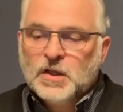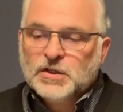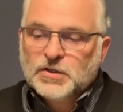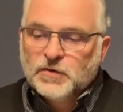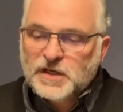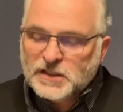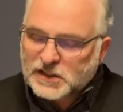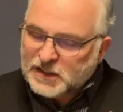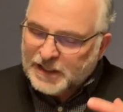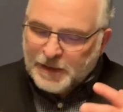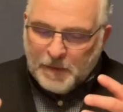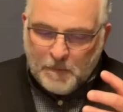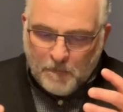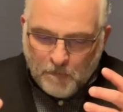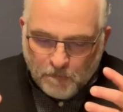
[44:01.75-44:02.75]
So
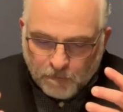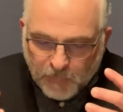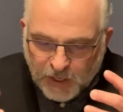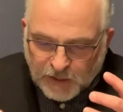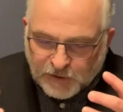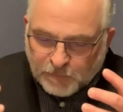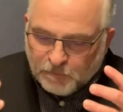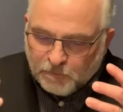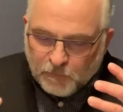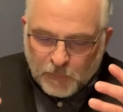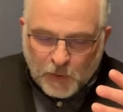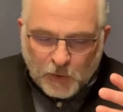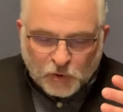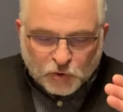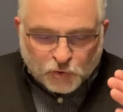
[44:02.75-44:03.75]
he's
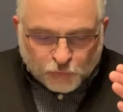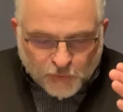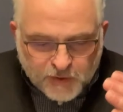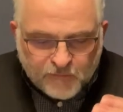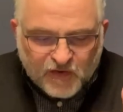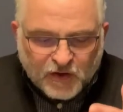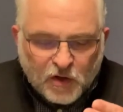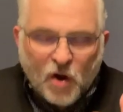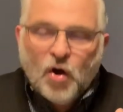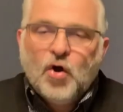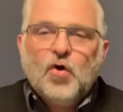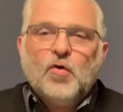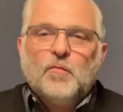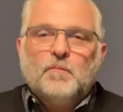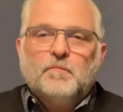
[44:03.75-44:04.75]
driven
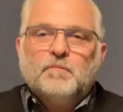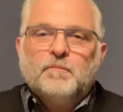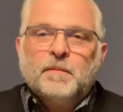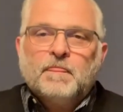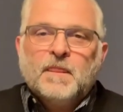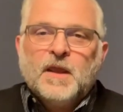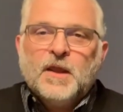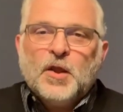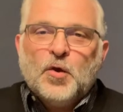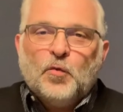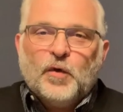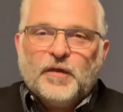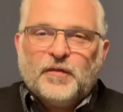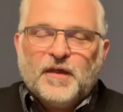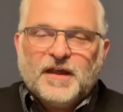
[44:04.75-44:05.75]
home
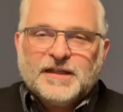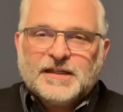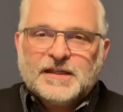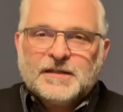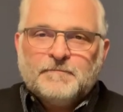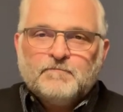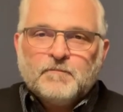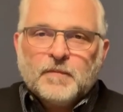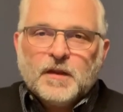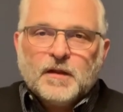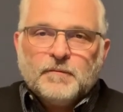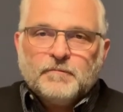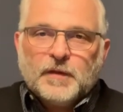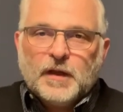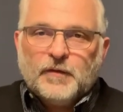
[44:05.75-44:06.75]
with this
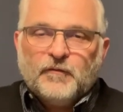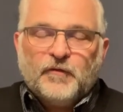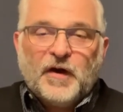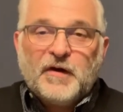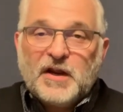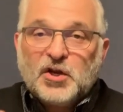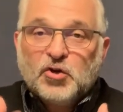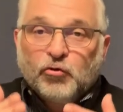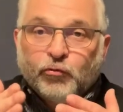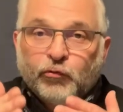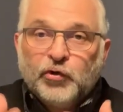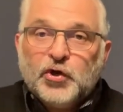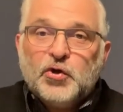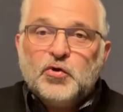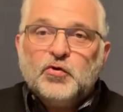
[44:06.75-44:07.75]
very
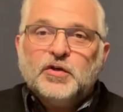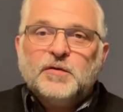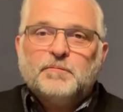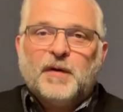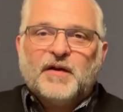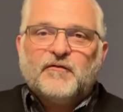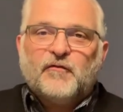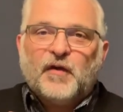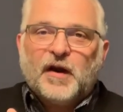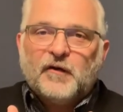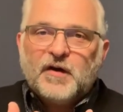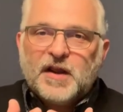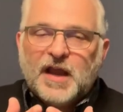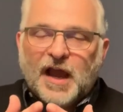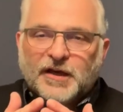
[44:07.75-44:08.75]
crude but
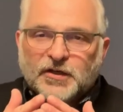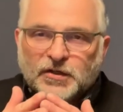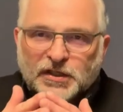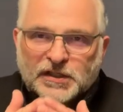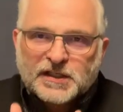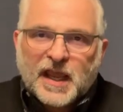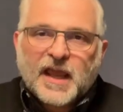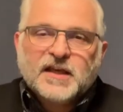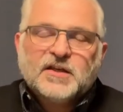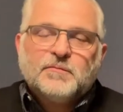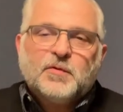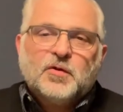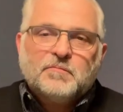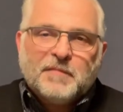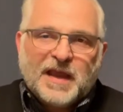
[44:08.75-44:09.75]
very
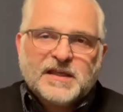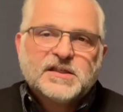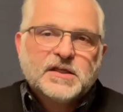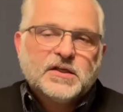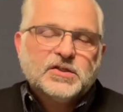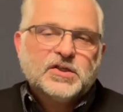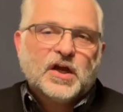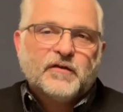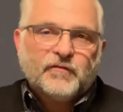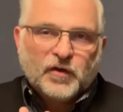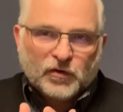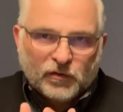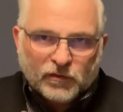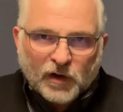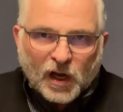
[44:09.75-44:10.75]
understandable message of the
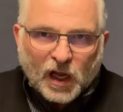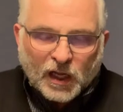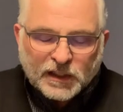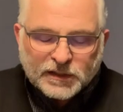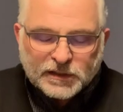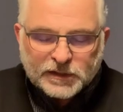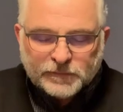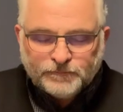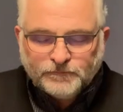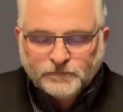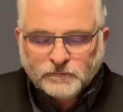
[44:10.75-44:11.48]
cross,